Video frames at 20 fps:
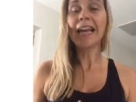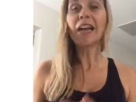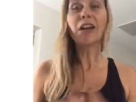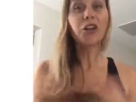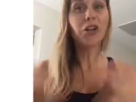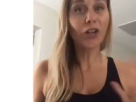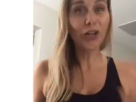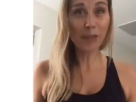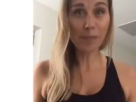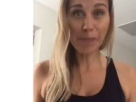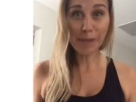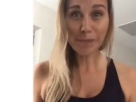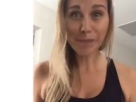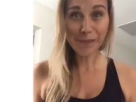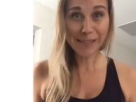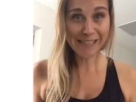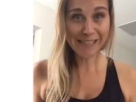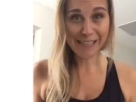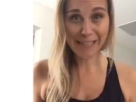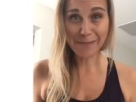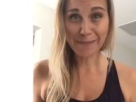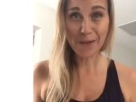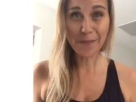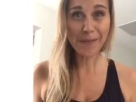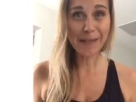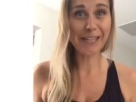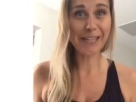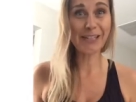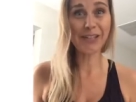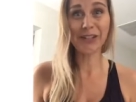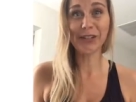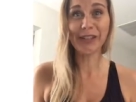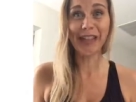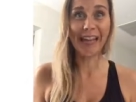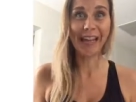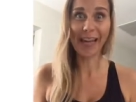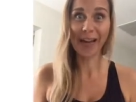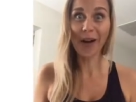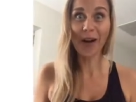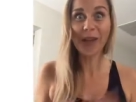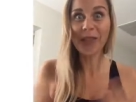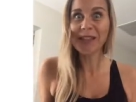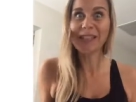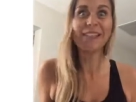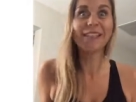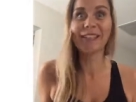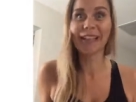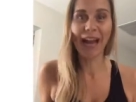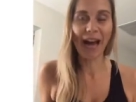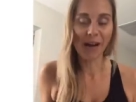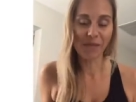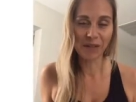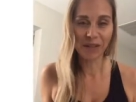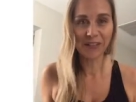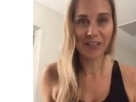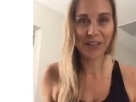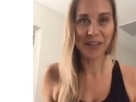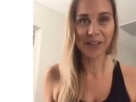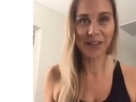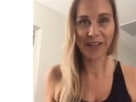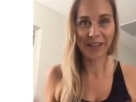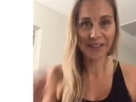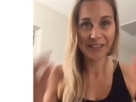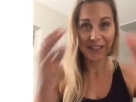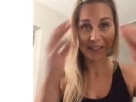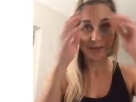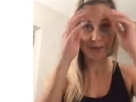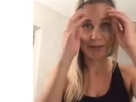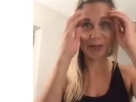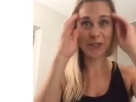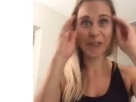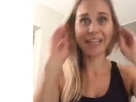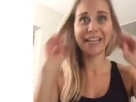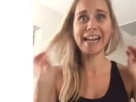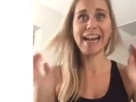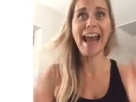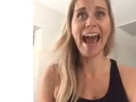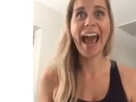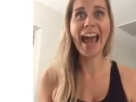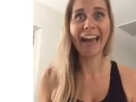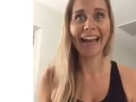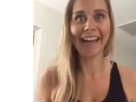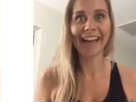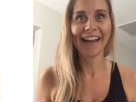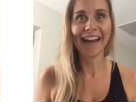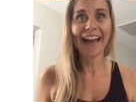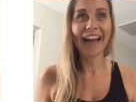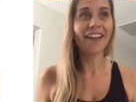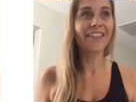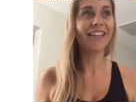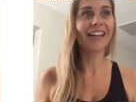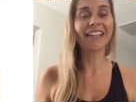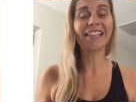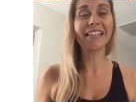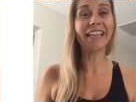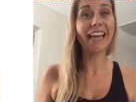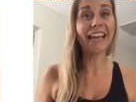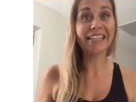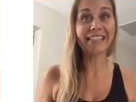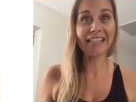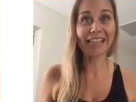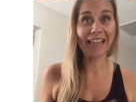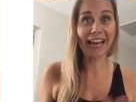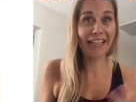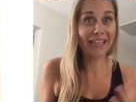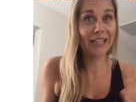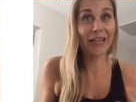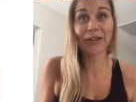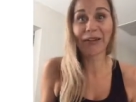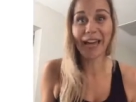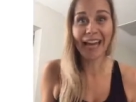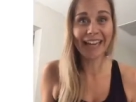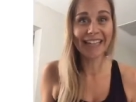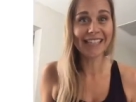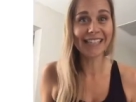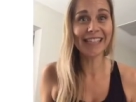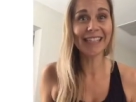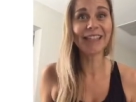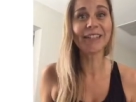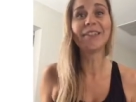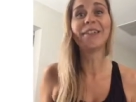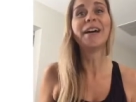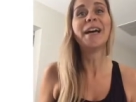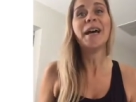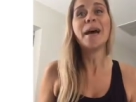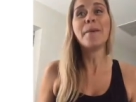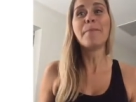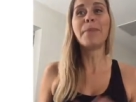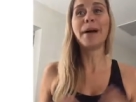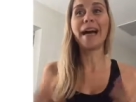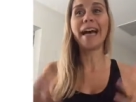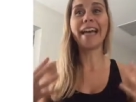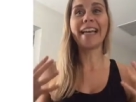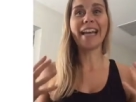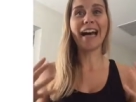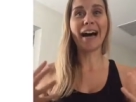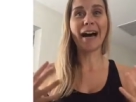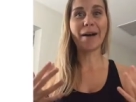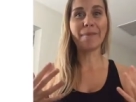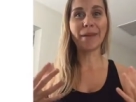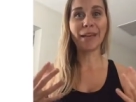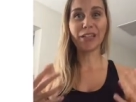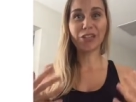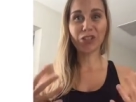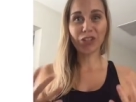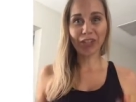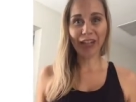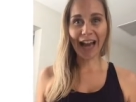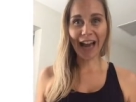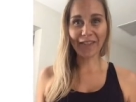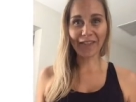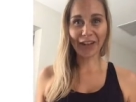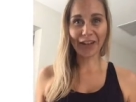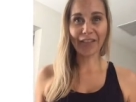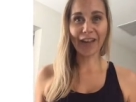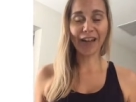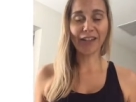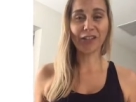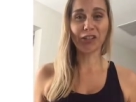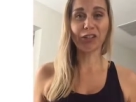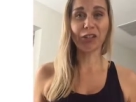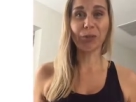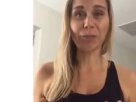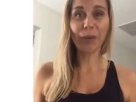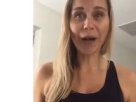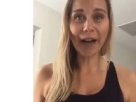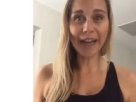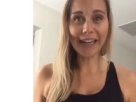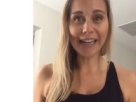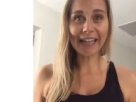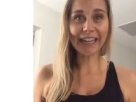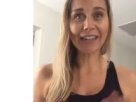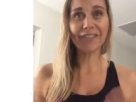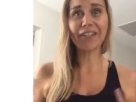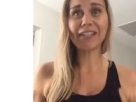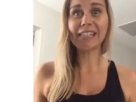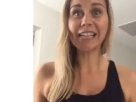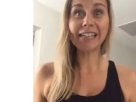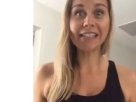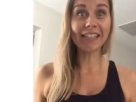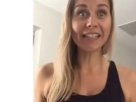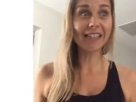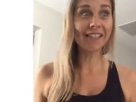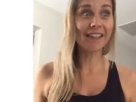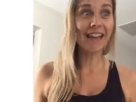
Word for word: Could be placebo, because you're thinking, oh, this is gonna help me feel grounded and rooted, and hey, if that's the case, then that's okay too. But um, it should have an effect on your body, and if it doesn't,